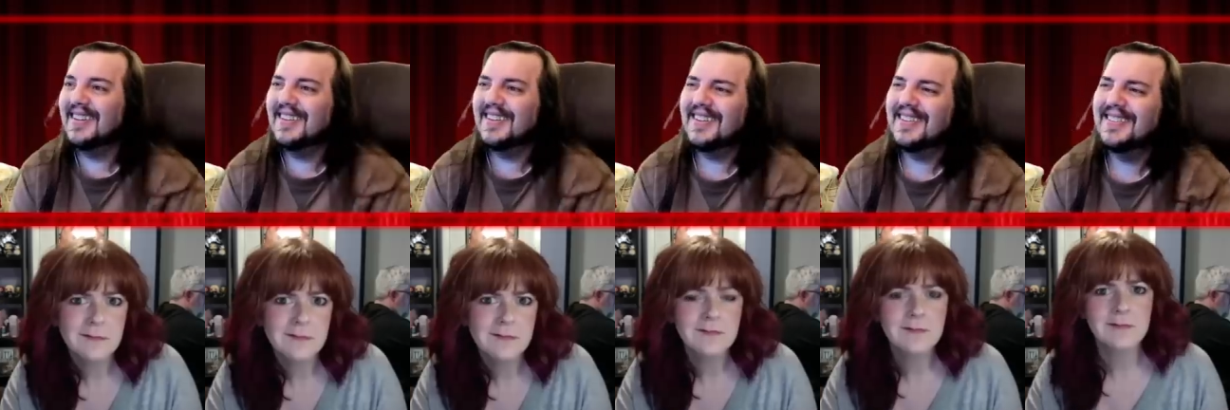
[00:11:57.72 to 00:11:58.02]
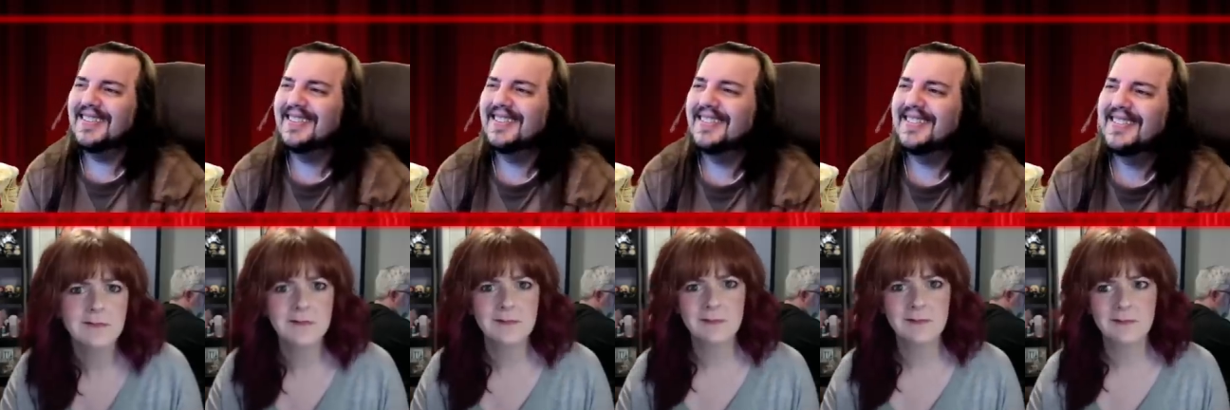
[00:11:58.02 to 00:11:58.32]

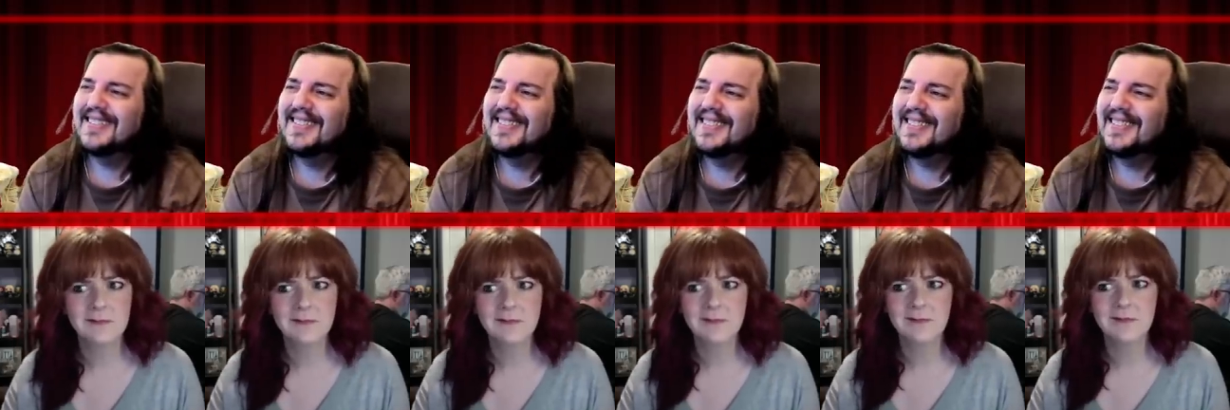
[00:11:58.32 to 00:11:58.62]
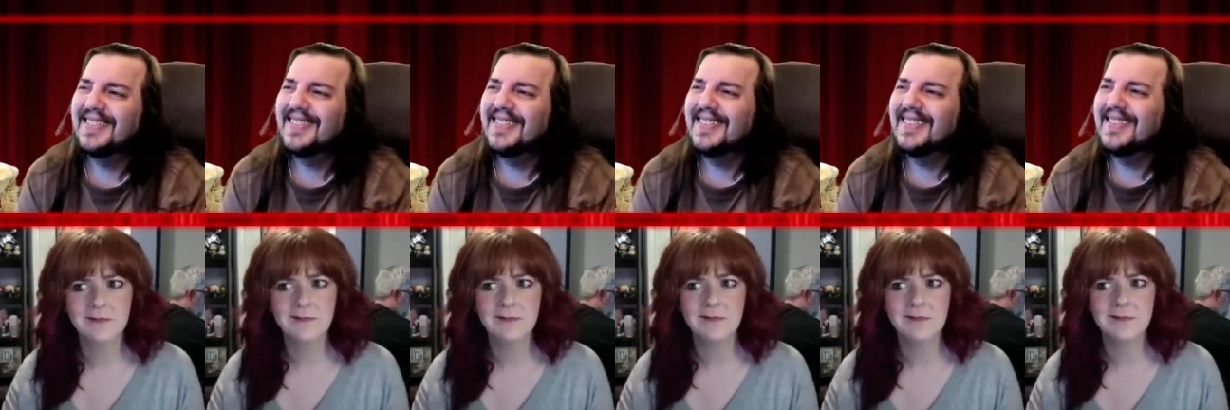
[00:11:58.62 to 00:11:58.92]

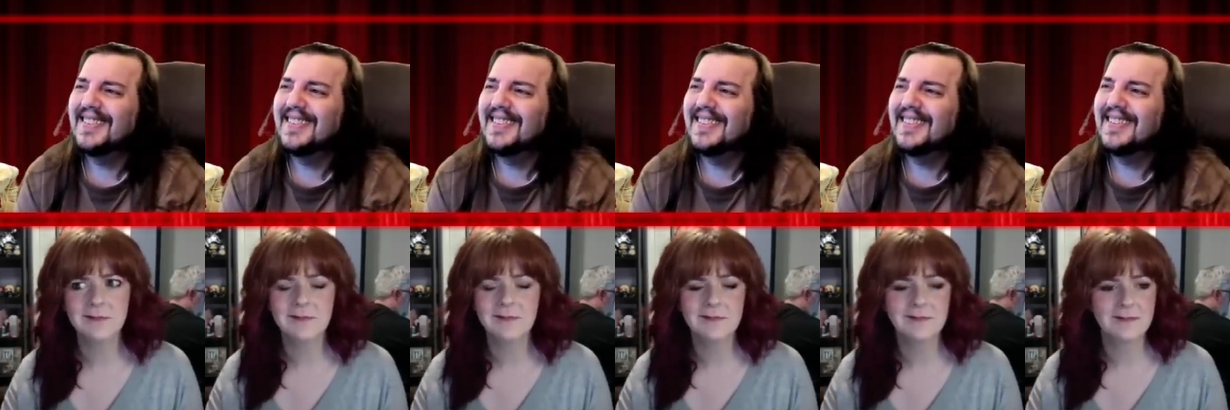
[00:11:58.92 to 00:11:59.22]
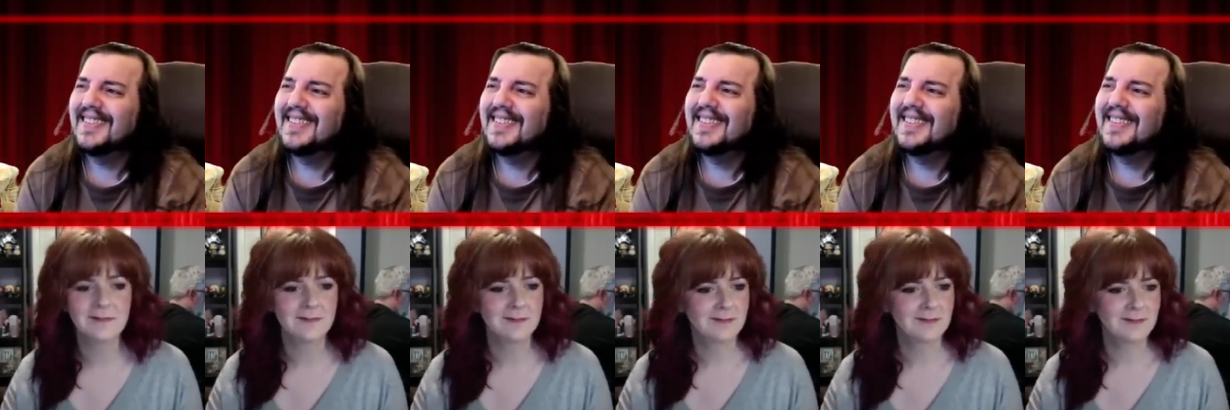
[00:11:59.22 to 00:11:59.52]

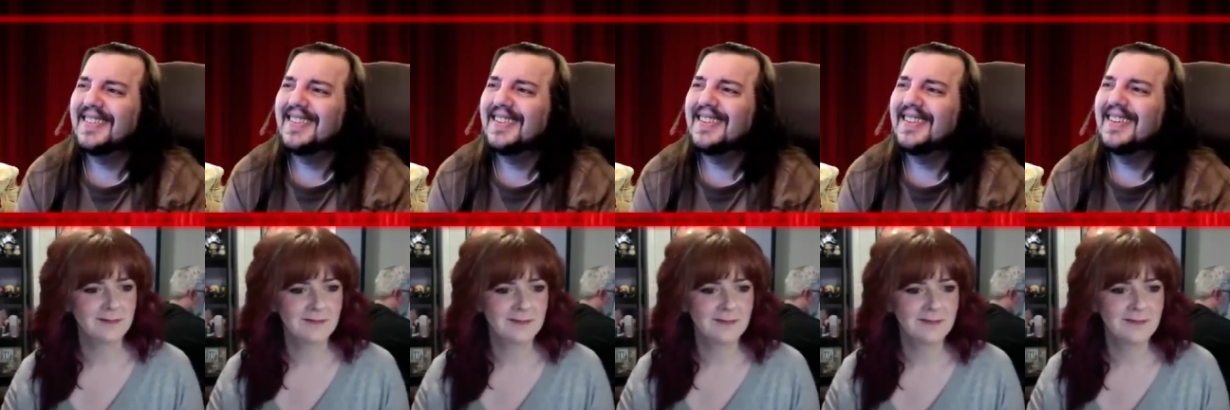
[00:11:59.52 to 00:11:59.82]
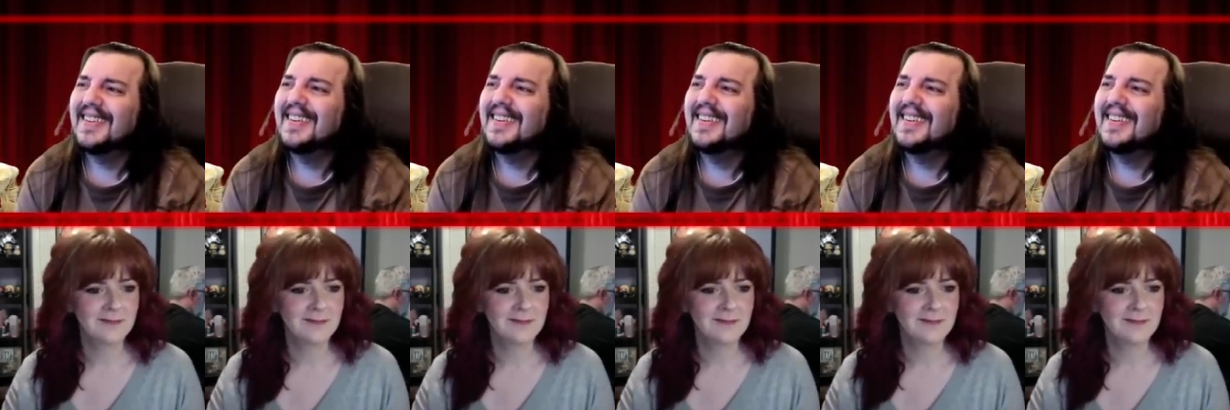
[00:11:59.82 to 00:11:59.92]
(silence)